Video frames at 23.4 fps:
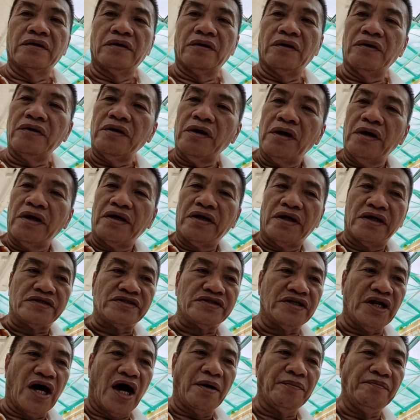no? The
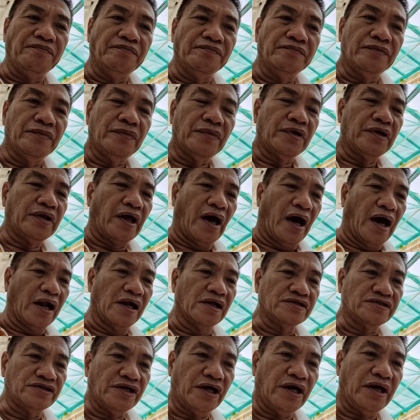snap, the
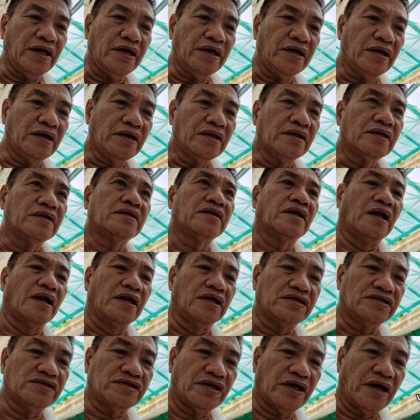algae, the
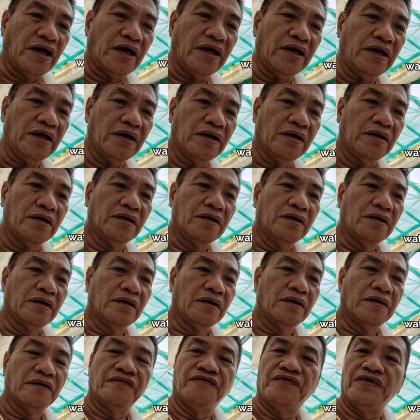leachate,
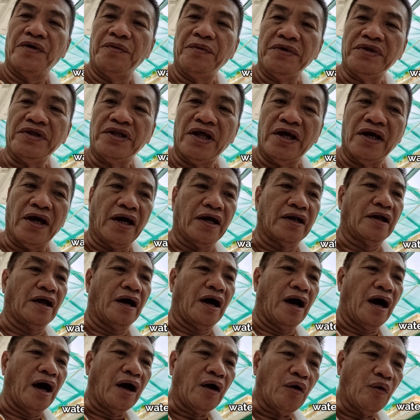vermity and
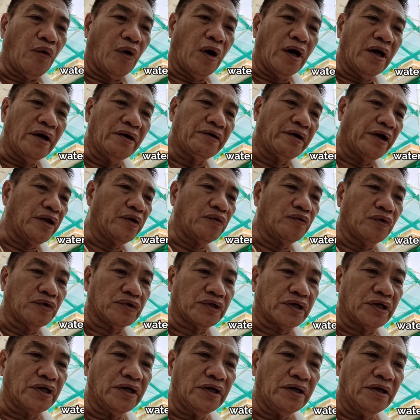aqua
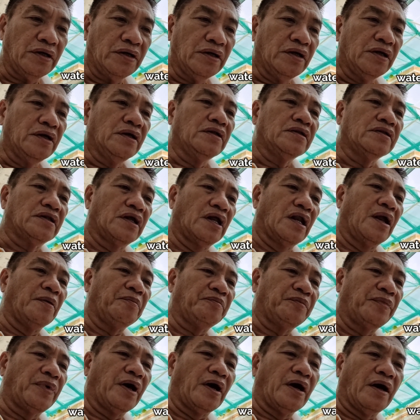rainwater,
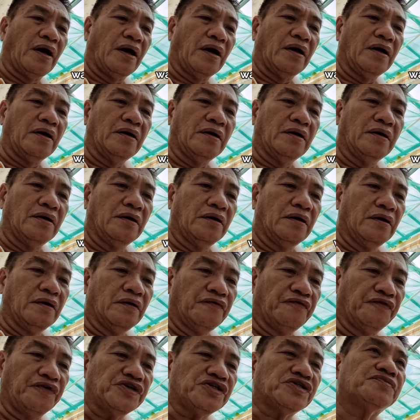tilapia
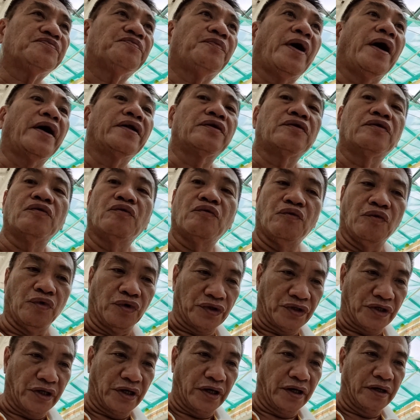fish pond
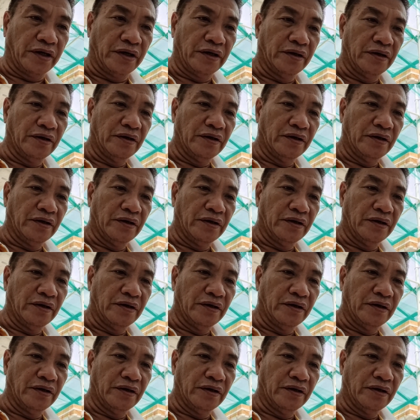water.